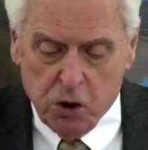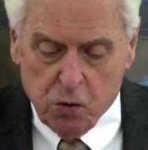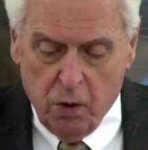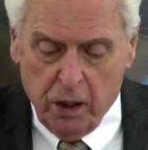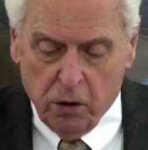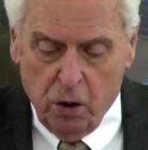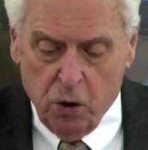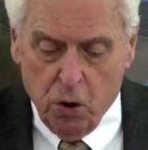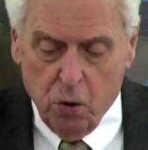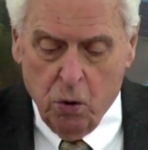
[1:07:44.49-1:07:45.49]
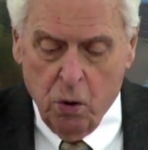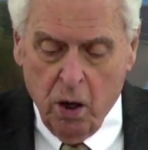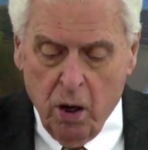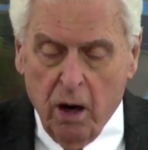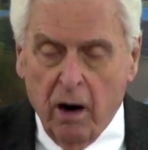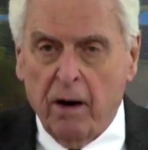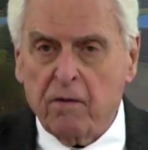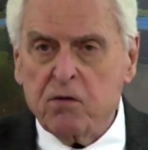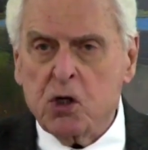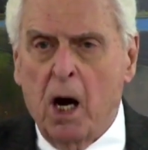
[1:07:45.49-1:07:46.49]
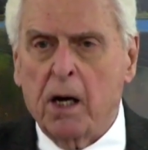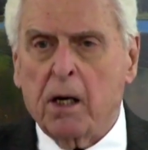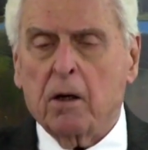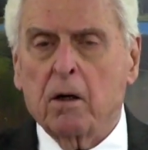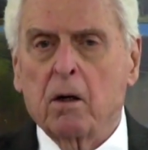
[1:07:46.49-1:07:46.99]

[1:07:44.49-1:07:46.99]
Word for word: strengthen you out of Zion.